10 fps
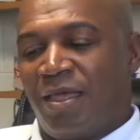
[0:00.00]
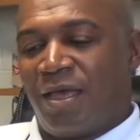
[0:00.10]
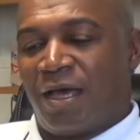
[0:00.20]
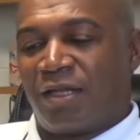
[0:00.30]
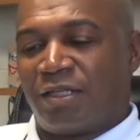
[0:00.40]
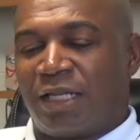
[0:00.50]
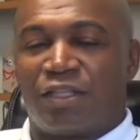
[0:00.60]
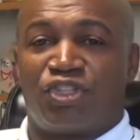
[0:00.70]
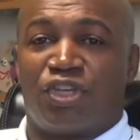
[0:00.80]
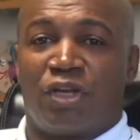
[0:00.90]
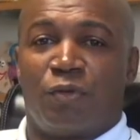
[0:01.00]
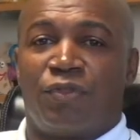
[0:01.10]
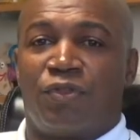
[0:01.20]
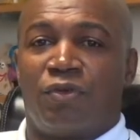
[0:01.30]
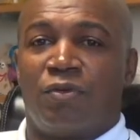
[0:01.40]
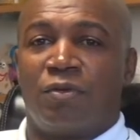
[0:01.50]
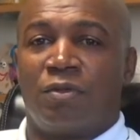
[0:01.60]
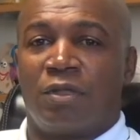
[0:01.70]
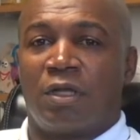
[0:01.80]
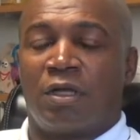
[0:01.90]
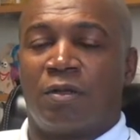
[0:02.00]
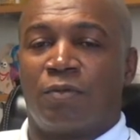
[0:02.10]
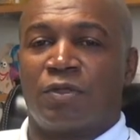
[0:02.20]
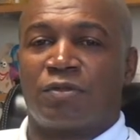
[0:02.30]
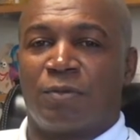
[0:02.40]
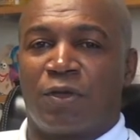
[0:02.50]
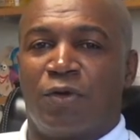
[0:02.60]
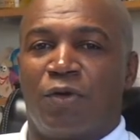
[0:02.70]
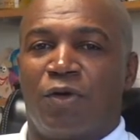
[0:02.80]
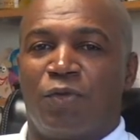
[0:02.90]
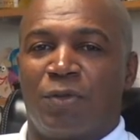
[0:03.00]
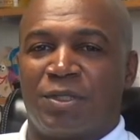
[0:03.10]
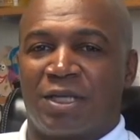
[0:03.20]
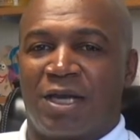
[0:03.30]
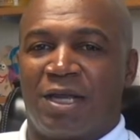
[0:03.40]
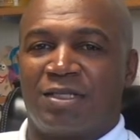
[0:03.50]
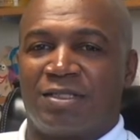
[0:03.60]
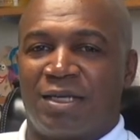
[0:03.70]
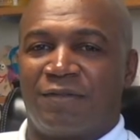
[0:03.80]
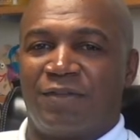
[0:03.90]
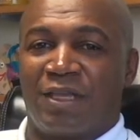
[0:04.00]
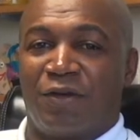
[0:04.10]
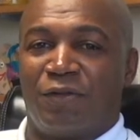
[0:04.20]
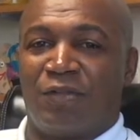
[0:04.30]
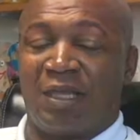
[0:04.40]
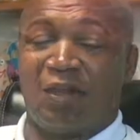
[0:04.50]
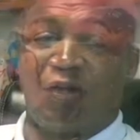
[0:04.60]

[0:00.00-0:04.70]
I'd just like to share with you what's been going on in Wilmington College since I've taken